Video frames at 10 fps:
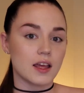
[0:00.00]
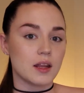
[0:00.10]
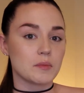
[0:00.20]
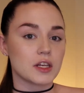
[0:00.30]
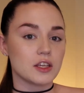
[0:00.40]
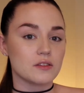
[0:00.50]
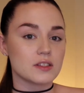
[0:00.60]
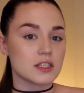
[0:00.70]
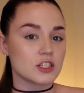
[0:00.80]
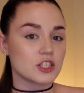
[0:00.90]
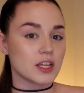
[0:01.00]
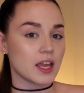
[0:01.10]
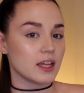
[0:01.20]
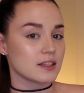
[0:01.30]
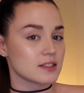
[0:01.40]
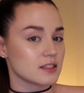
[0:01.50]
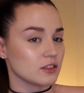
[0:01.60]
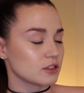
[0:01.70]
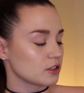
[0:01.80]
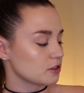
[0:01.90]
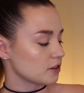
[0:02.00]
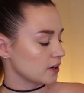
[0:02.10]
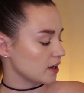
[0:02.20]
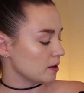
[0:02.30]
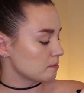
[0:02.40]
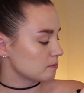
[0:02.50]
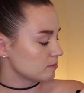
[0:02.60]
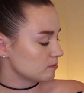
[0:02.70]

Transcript: and I'm going to use the shade Silk Cream.